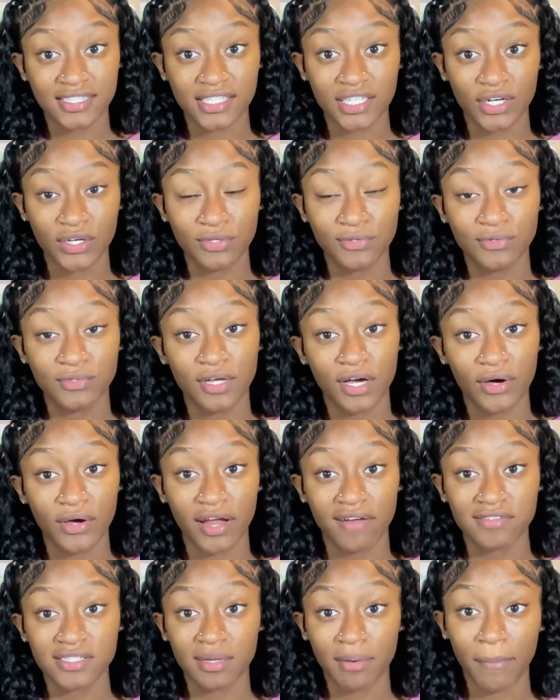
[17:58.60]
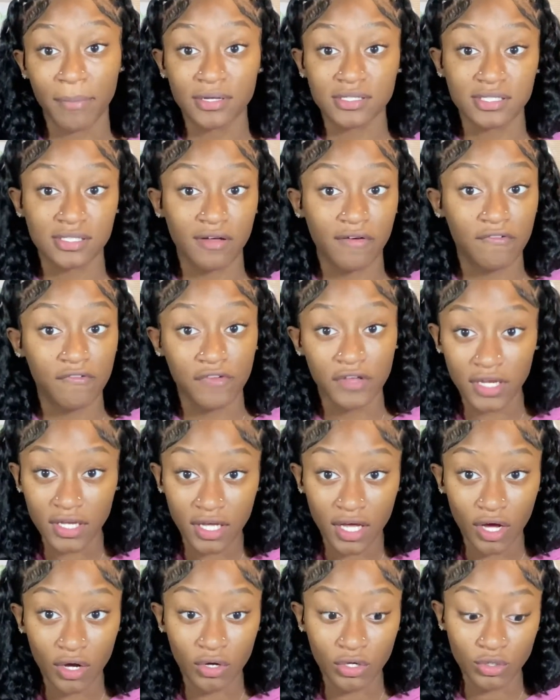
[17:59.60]
so you know every time I post a
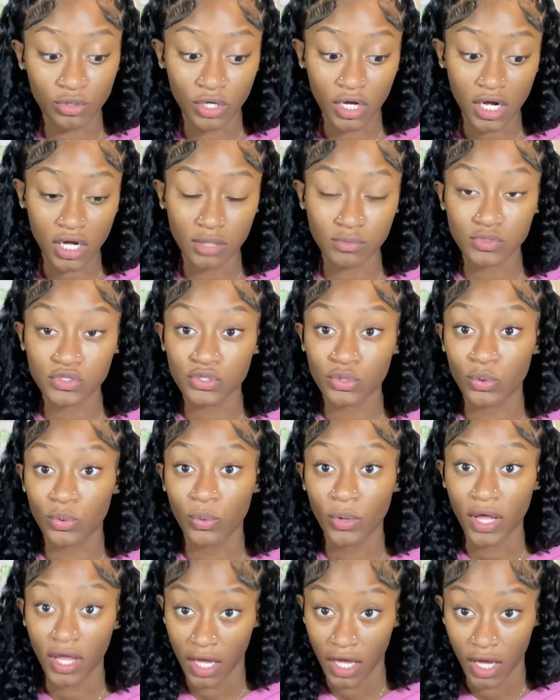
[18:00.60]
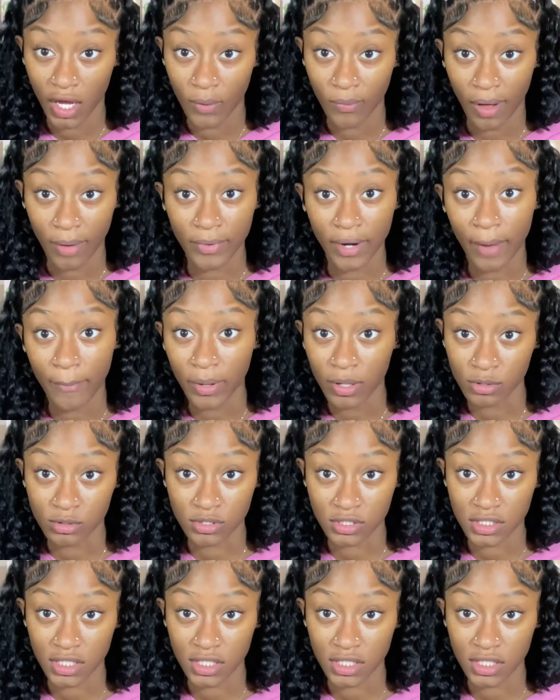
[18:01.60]
video, you can come tune in right when I post